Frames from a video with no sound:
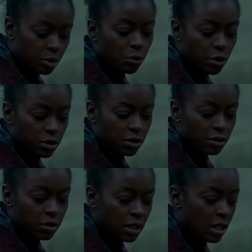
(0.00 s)
Then,
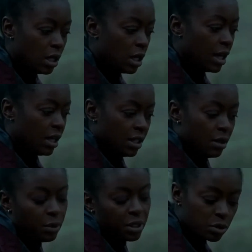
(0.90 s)
here, a new thing
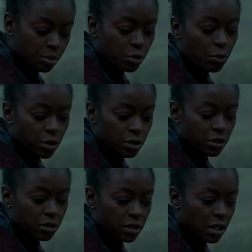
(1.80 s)
is coming to the fore.